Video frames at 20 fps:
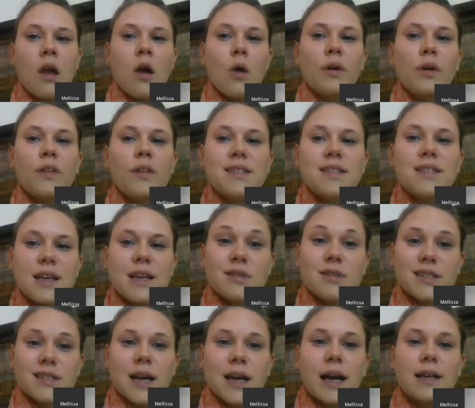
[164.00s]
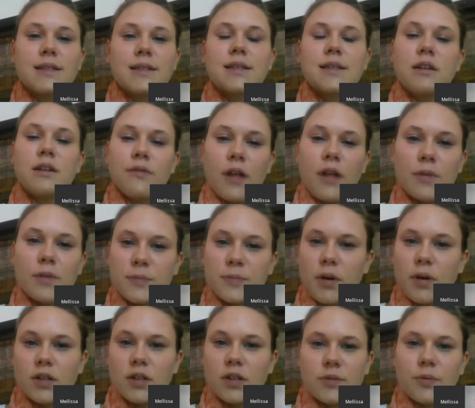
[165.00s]
When this team was tasked to develop this
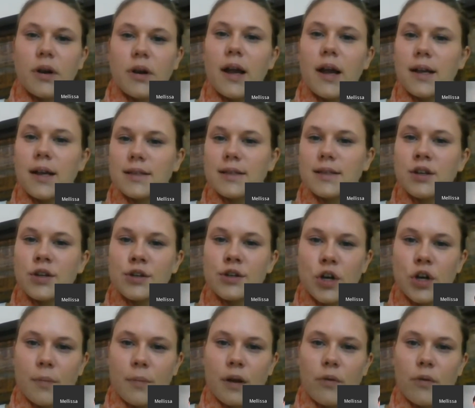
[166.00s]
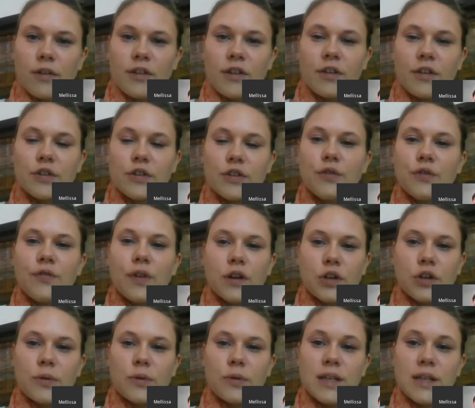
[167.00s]
project, we were asked to determine whether this new
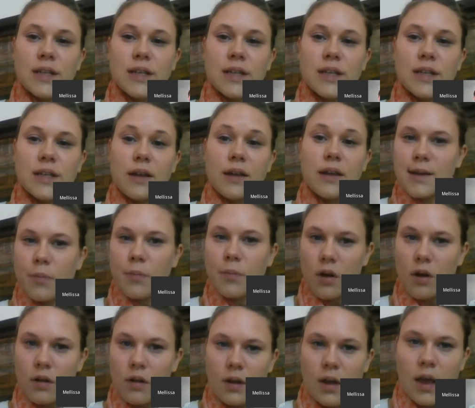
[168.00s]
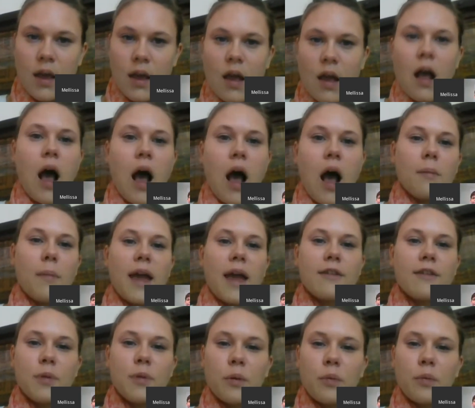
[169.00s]
venture was even feasible. I
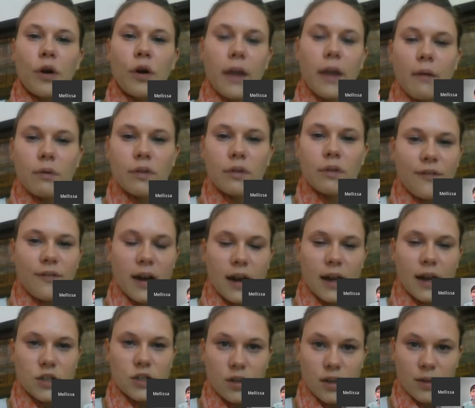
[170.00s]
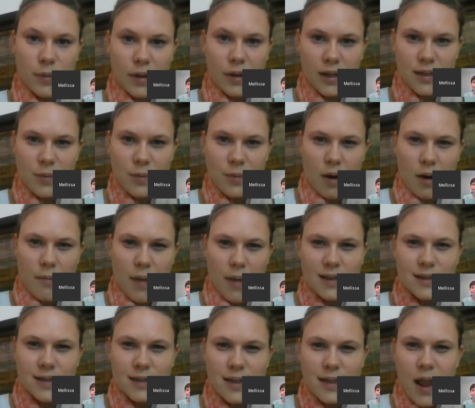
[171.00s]
have been working with the financial and billing
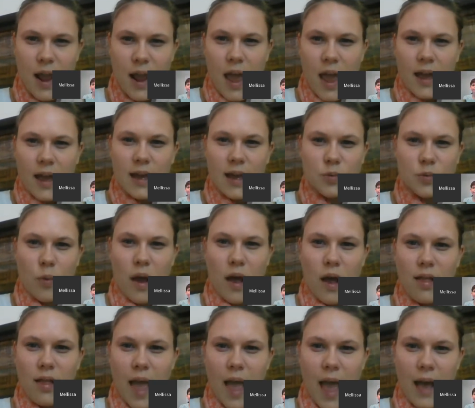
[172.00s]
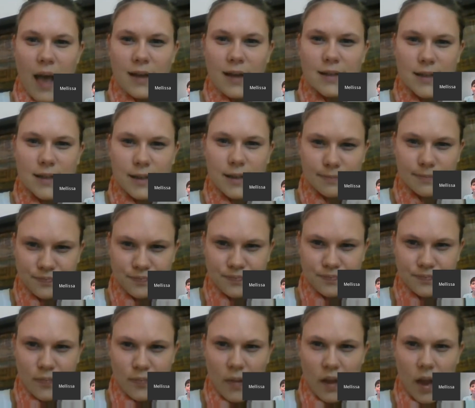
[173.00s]
departments, as well as
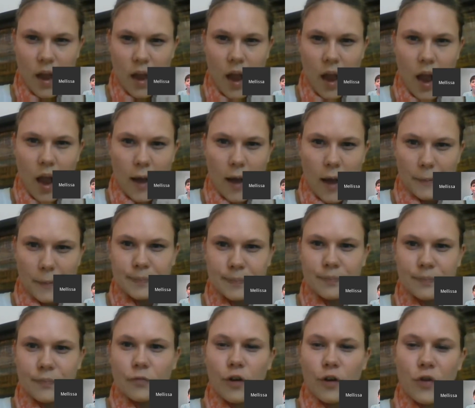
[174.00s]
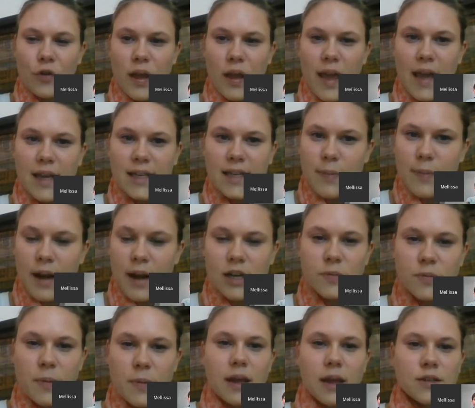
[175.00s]
reviewing case
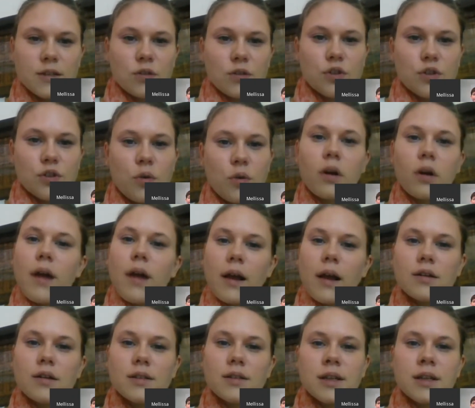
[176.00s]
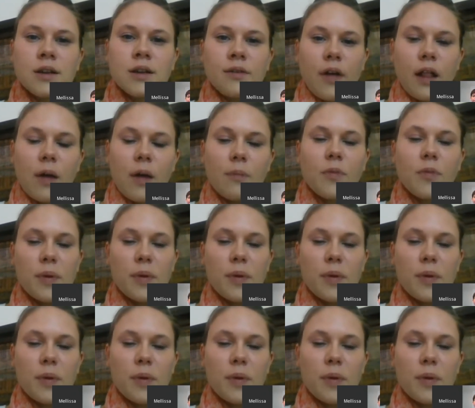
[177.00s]
management and social work records to develop the